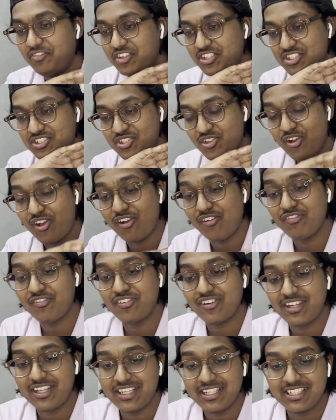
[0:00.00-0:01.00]
these
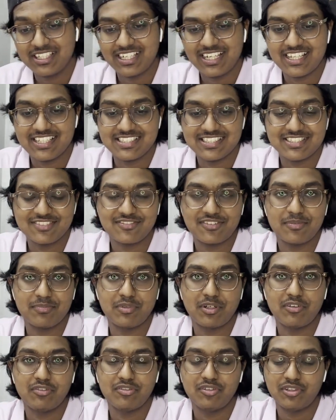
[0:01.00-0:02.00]
offline classes from
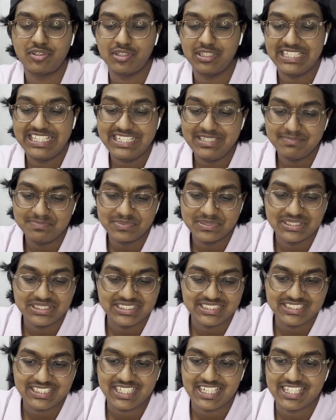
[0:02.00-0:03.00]
now on,
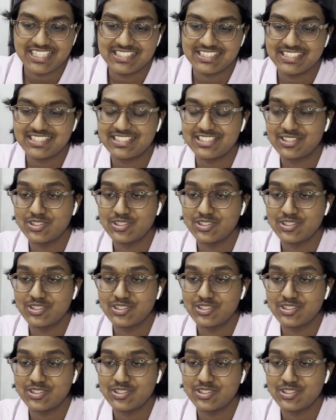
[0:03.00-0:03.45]
in-person classes.